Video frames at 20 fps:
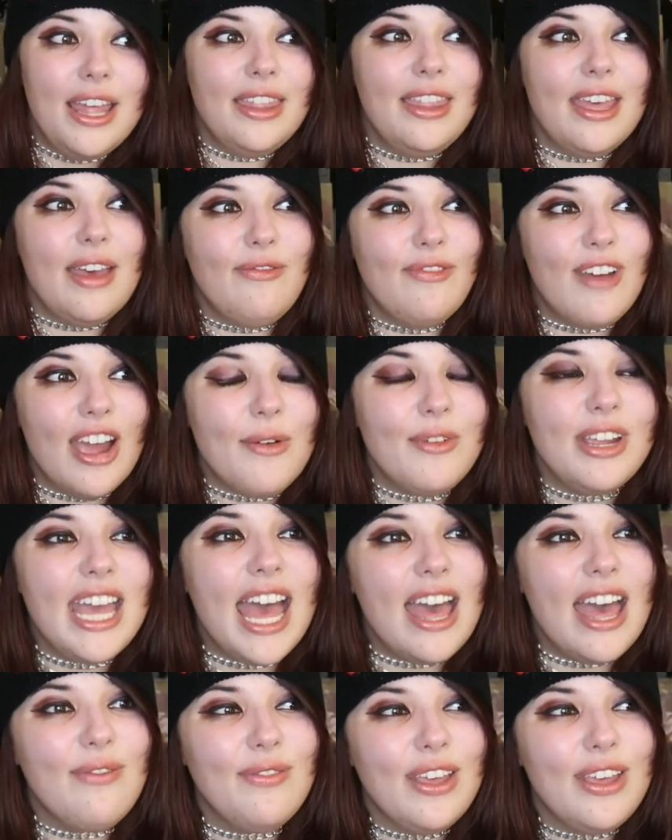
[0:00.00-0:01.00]
They're very
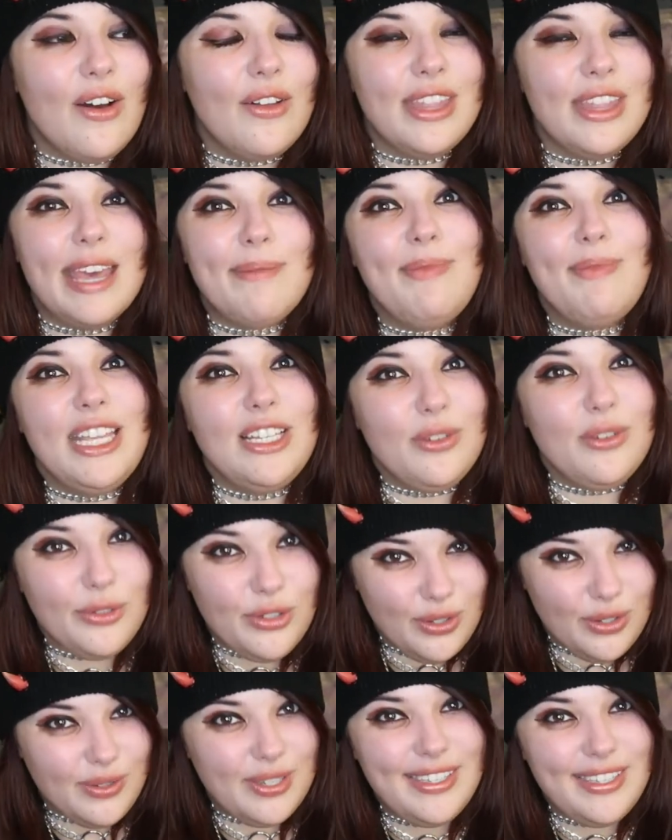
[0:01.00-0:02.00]
heavy on their
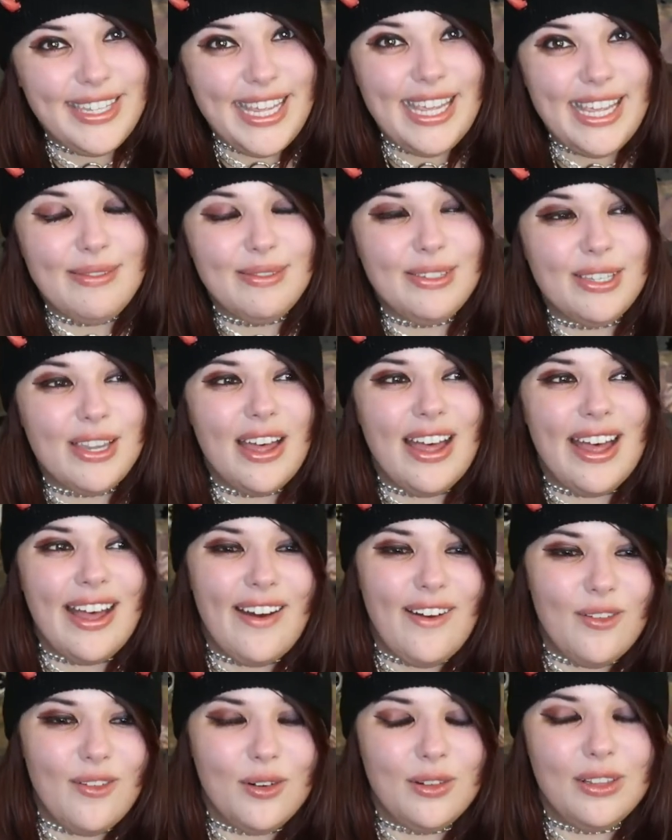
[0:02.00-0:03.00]
Beetlejuice themes,
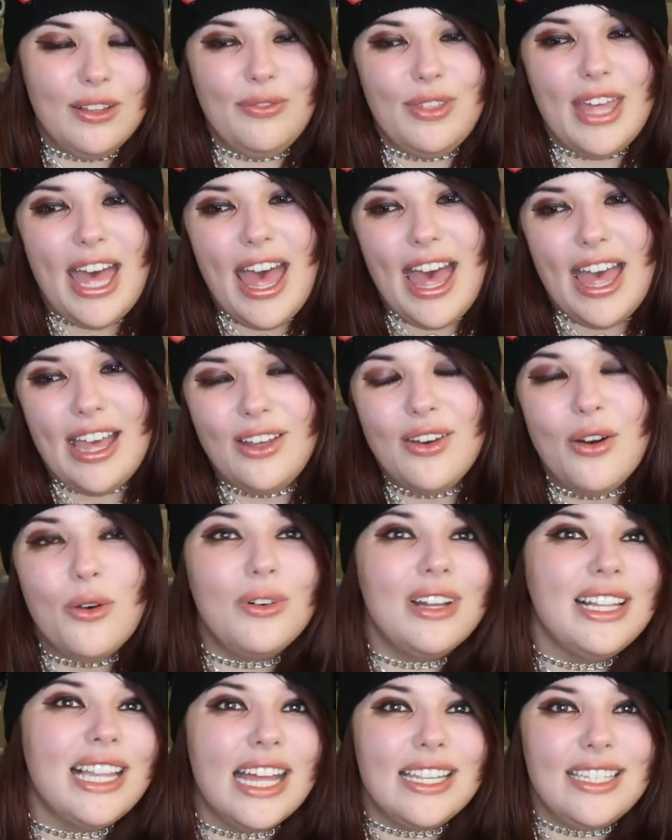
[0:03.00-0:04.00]
all of their
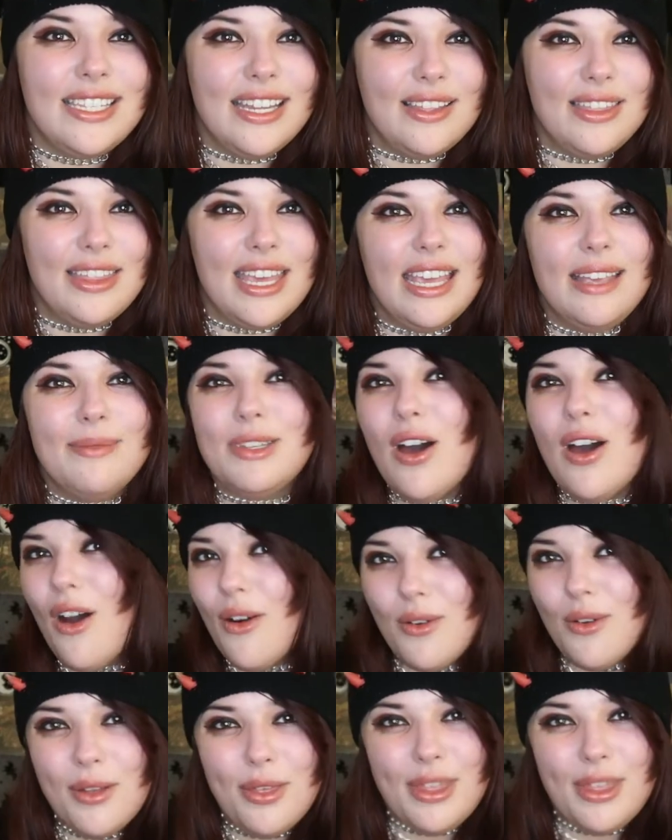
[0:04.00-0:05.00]
cult classic themes,
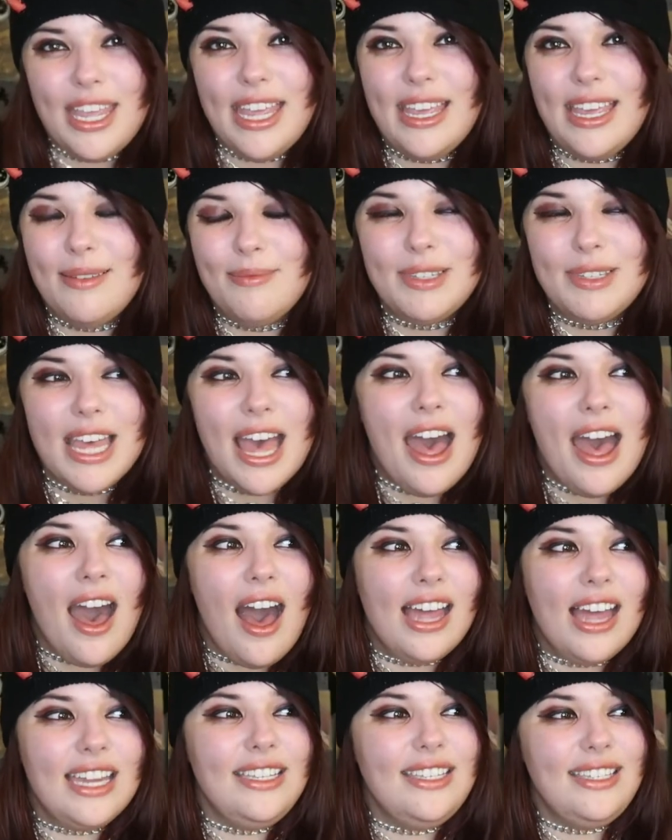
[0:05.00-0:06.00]
horror themes.
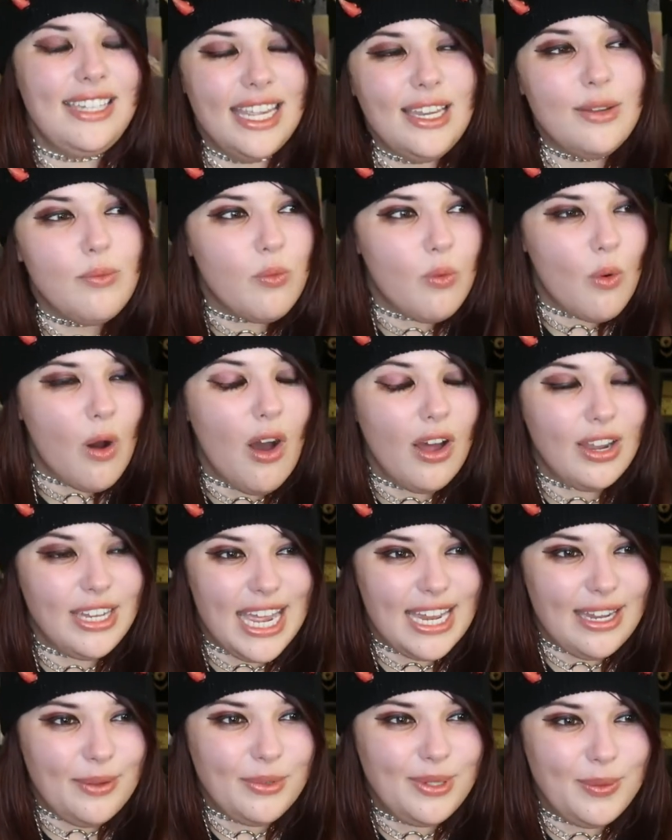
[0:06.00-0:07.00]
I did one
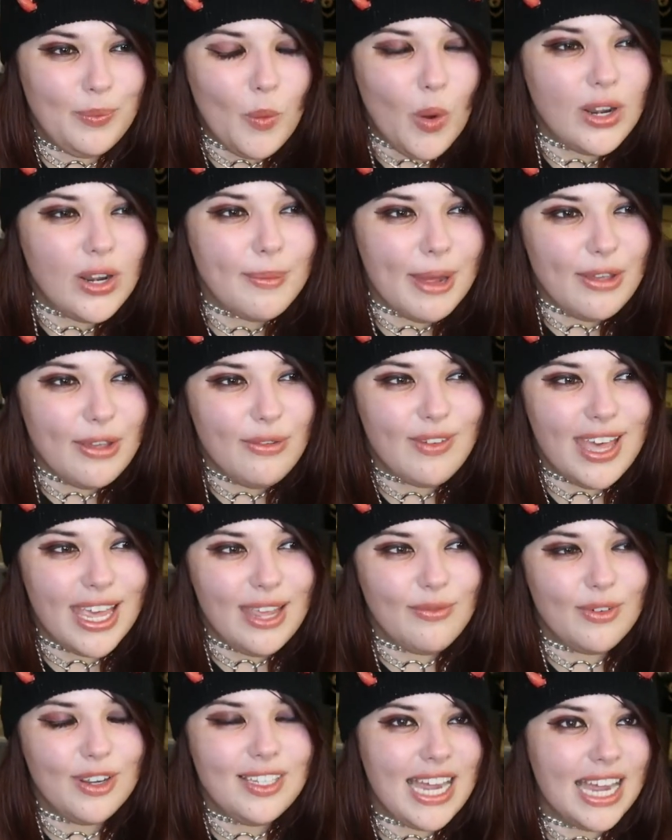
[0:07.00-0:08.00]
and it was one of my
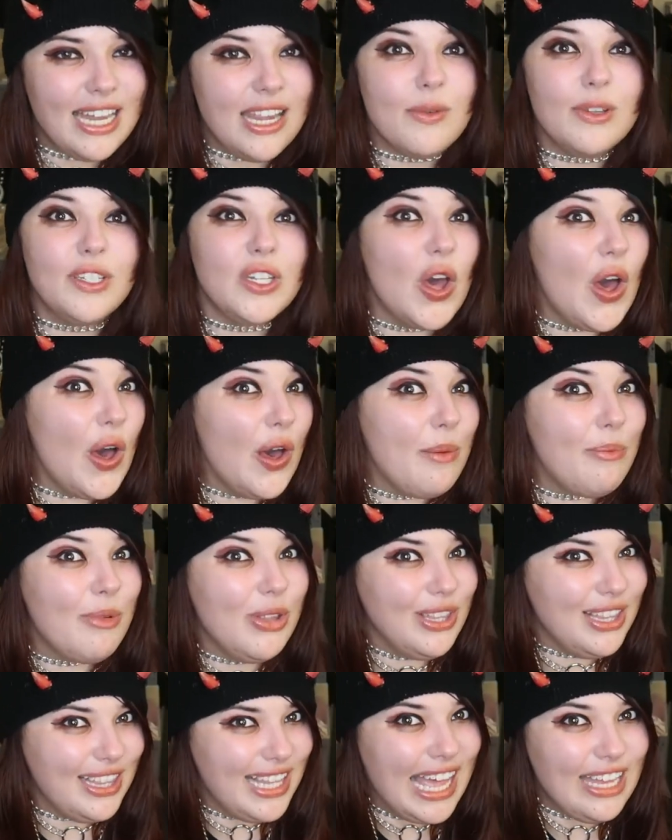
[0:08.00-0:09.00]
favorites, and it was
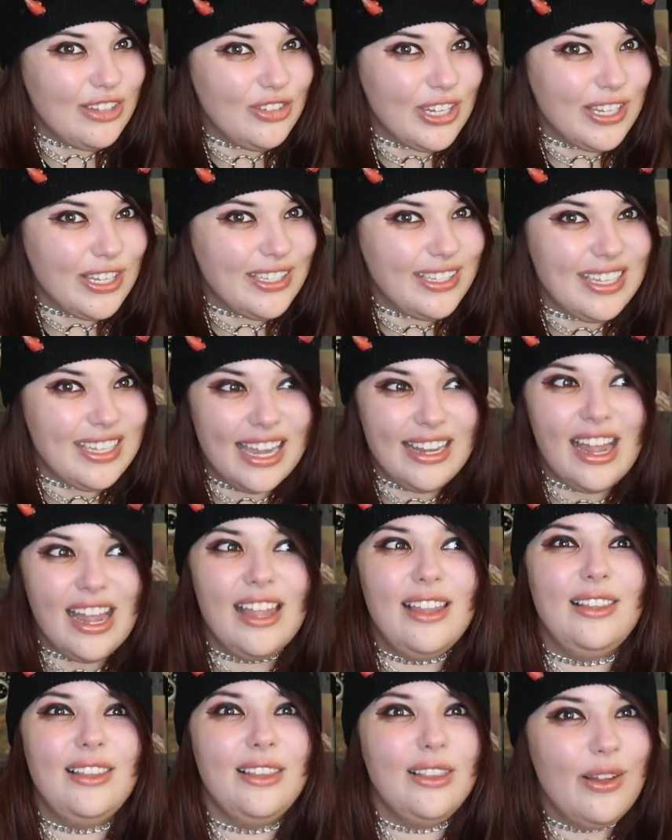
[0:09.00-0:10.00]
Urban Legends, and
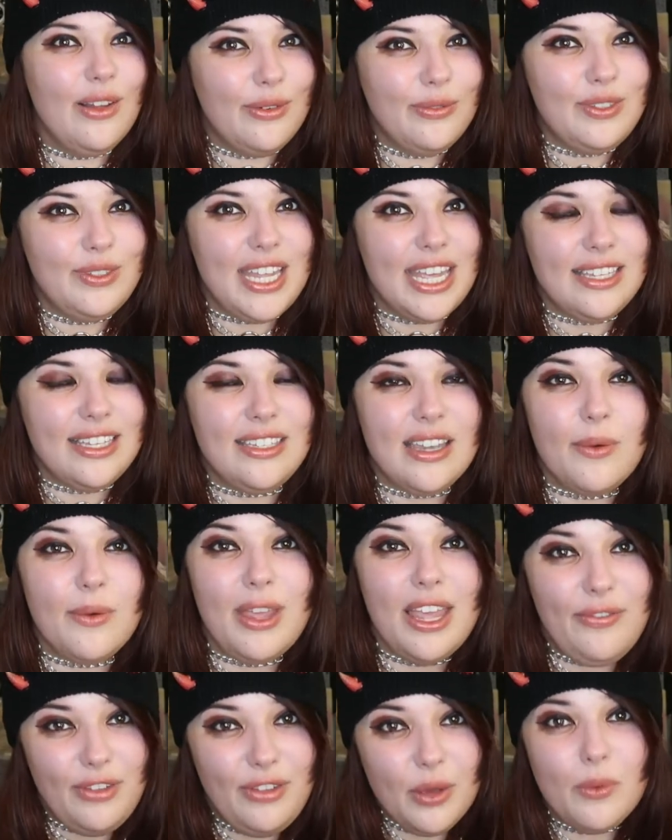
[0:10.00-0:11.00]
I loved it. So
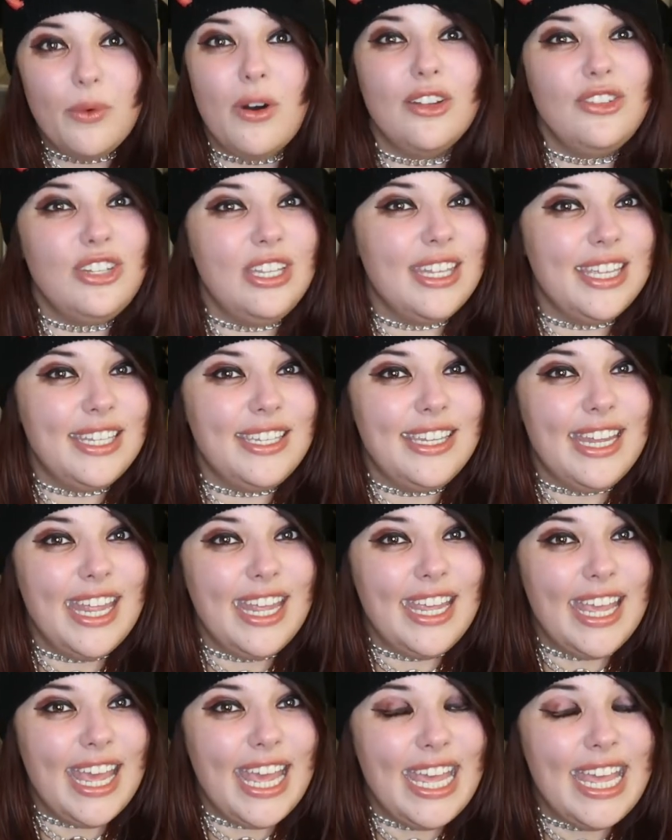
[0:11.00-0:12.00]
if you're watching this,
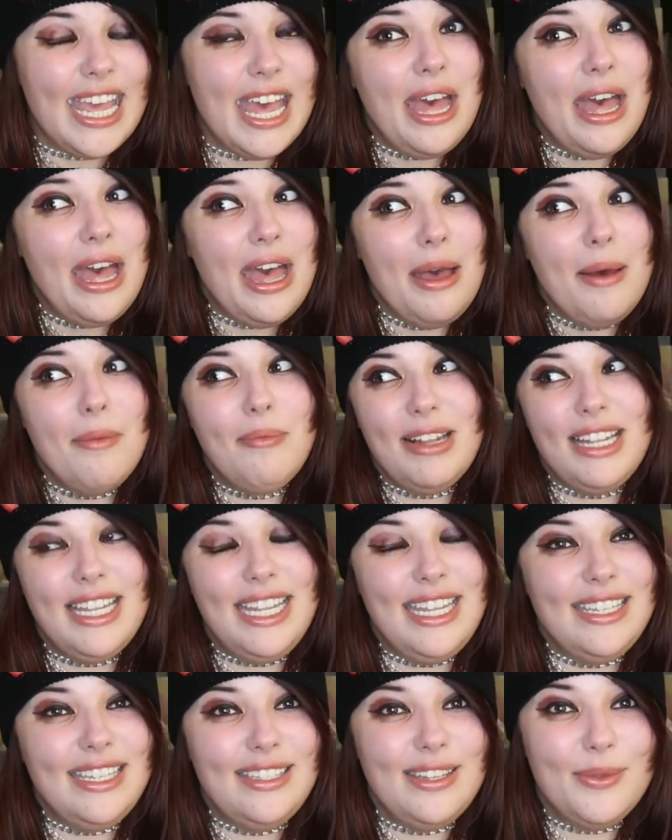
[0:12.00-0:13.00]
Nikki,
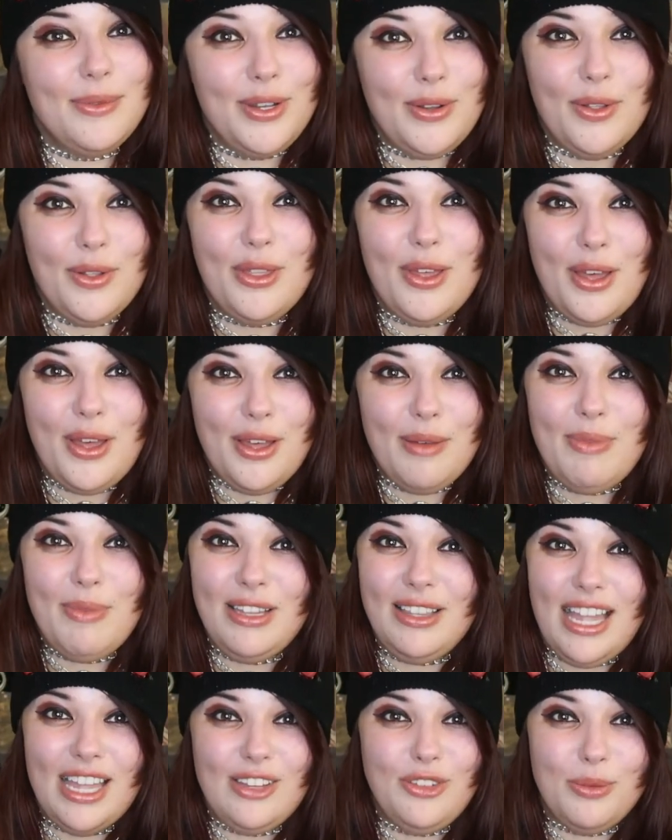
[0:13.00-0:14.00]
please do another
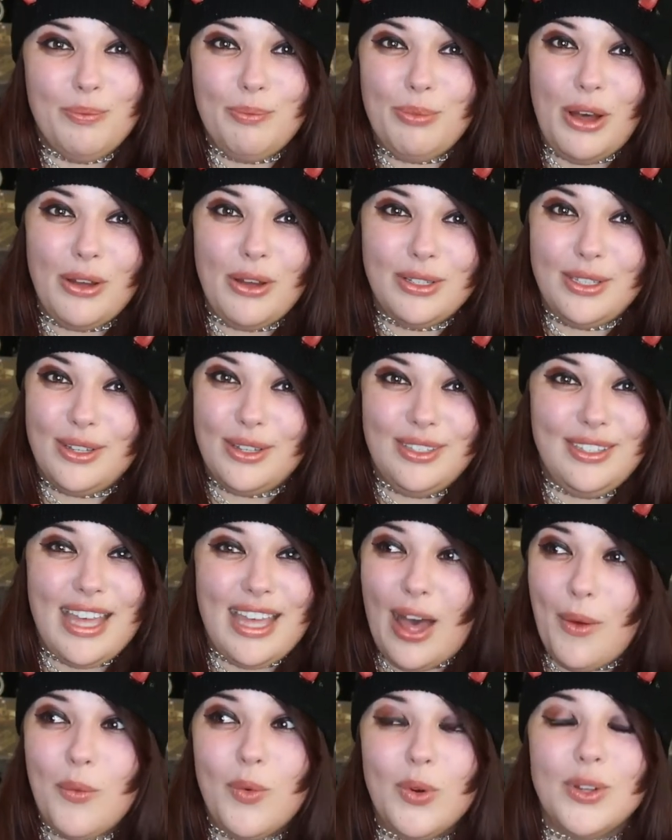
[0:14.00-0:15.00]
Urban Legend box, because
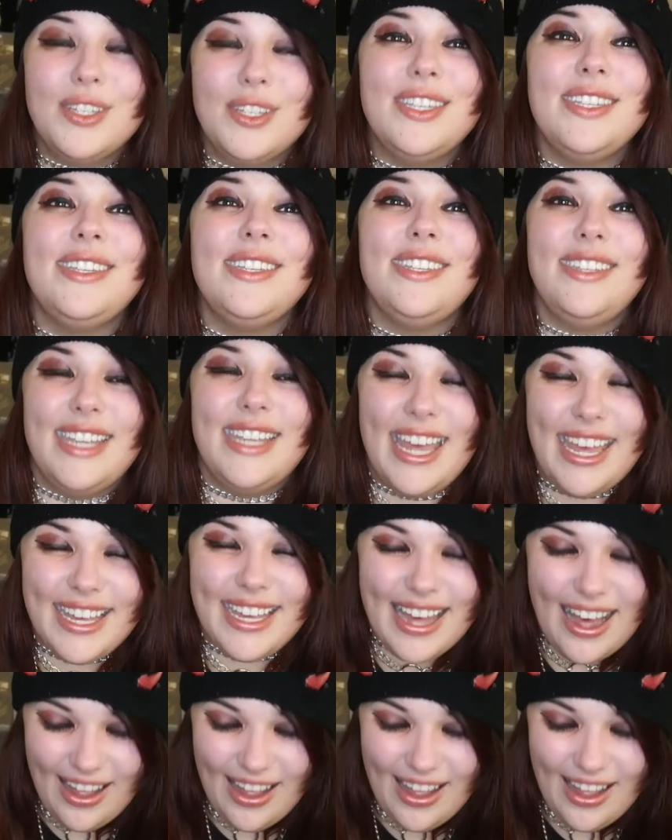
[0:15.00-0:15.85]
that was sick.